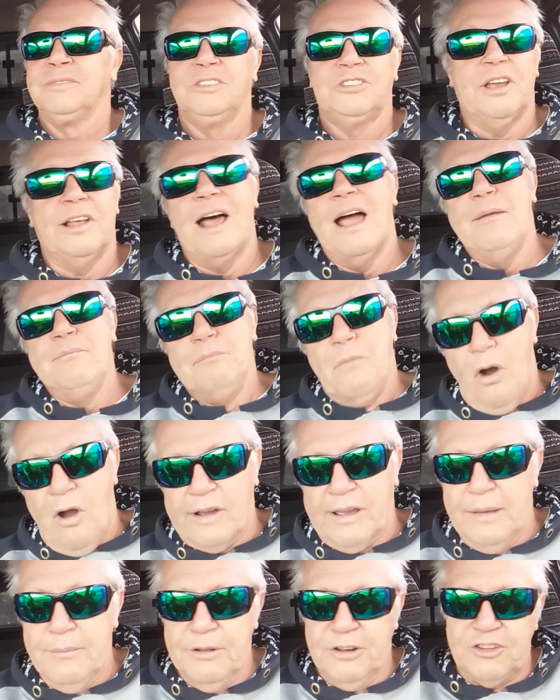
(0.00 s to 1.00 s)
So they
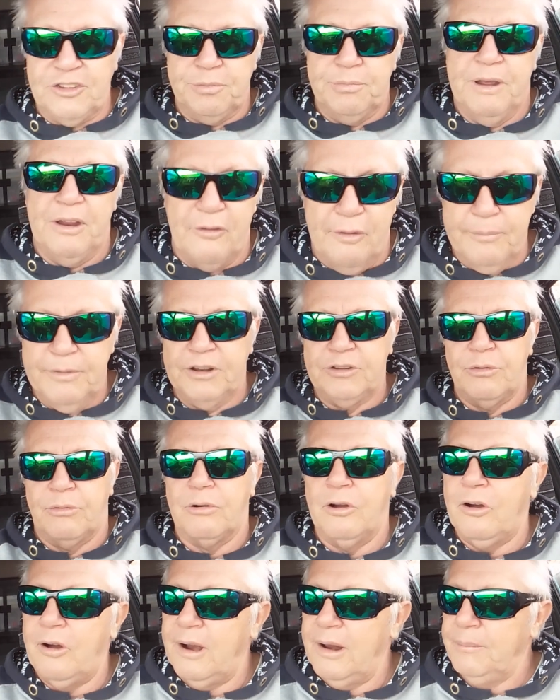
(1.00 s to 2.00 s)
mock him and smear him and
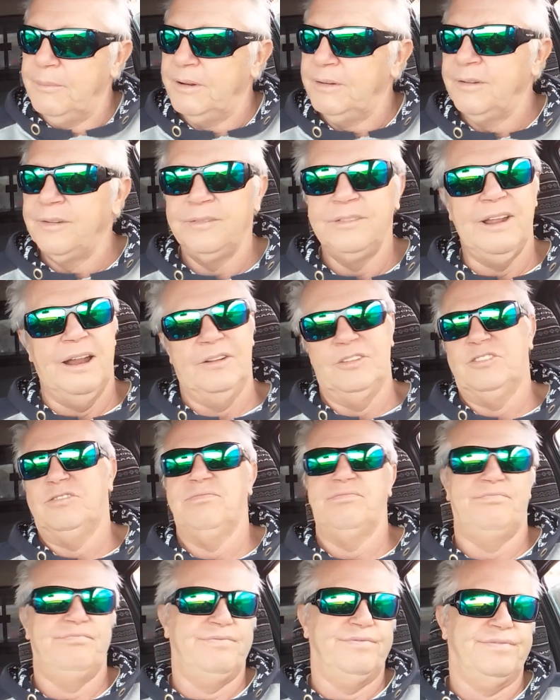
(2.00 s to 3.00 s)
deride him. And
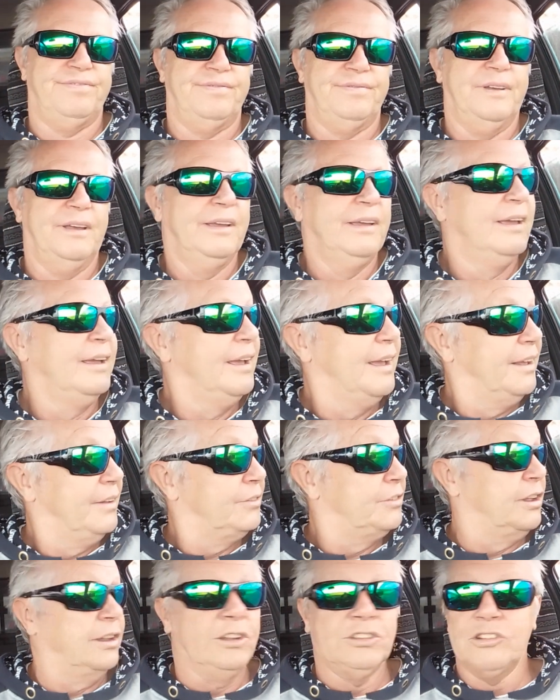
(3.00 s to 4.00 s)
yes,
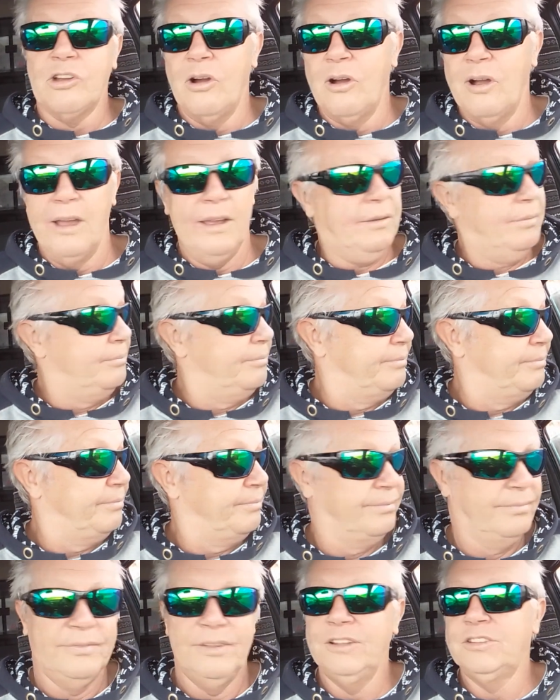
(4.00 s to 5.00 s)
to this guy,
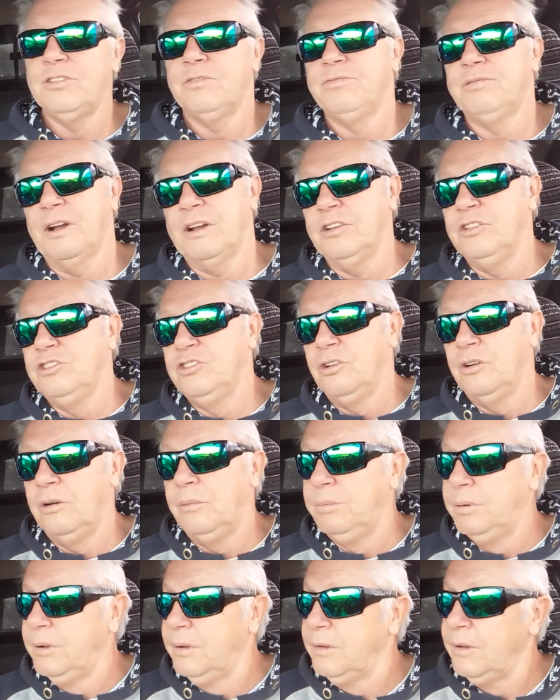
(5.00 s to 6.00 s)
it's a fucking
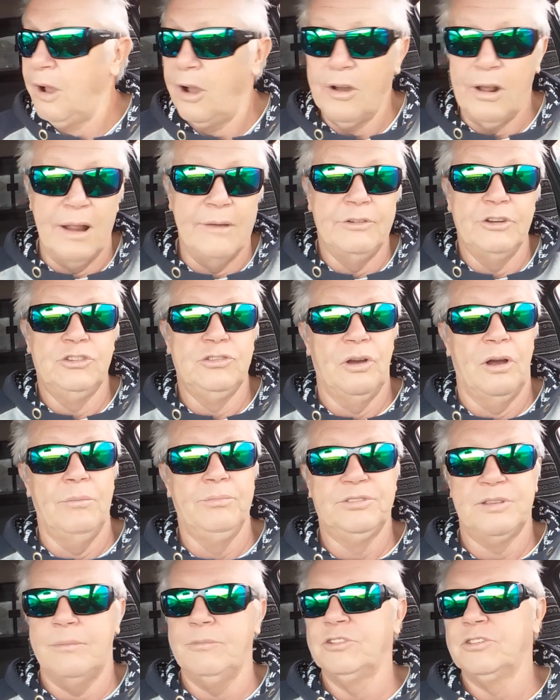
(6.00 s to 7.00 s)
job. I've got to have a
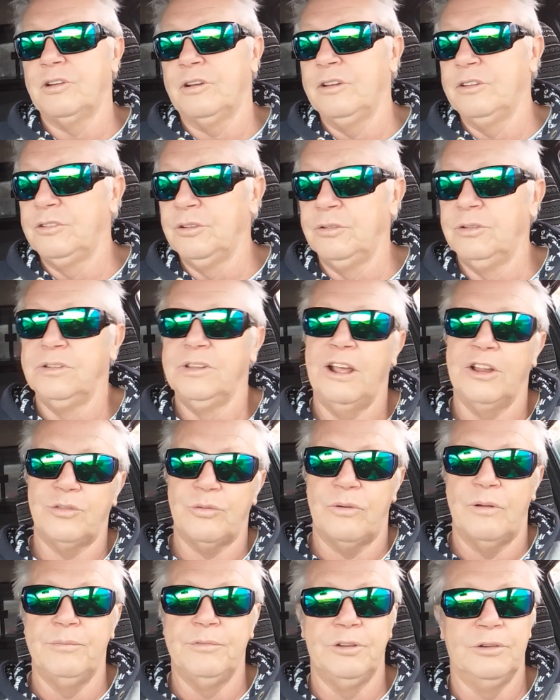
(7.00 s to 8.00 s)
job. Someone's got to do it. That's
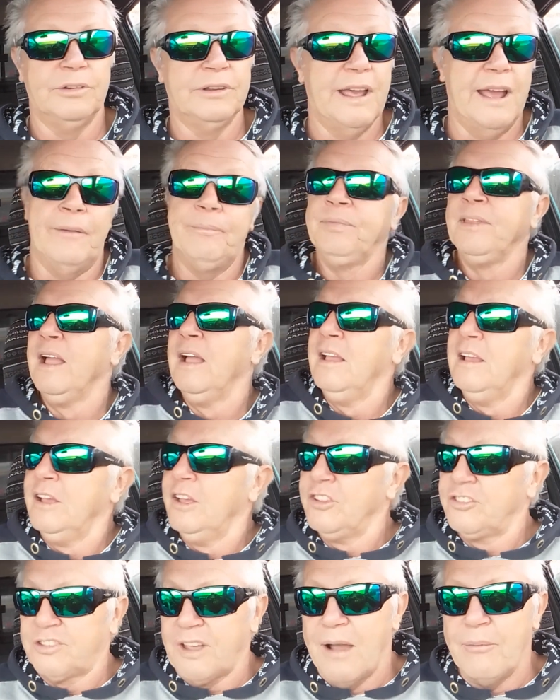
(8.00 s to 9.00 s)
what I'm doing. Now,
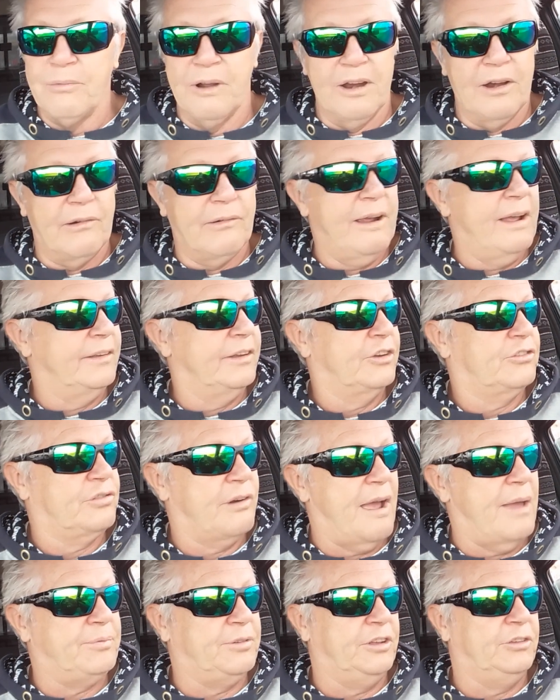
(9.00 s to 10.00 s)
somewhere around the
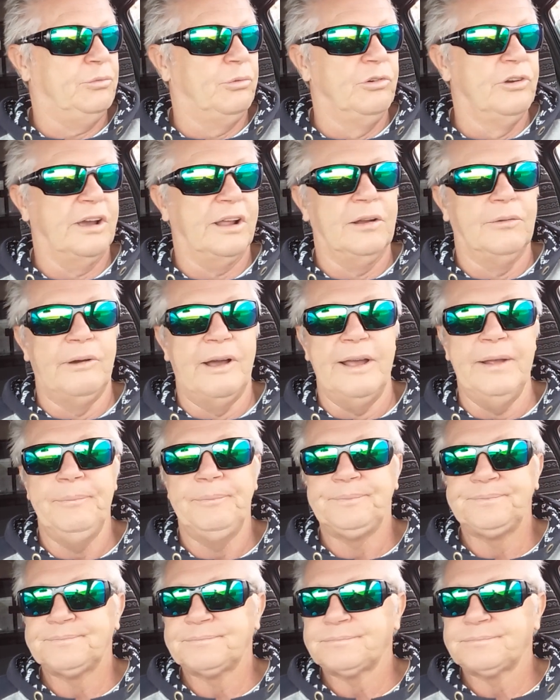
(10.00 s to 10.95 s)
traps, he's working away.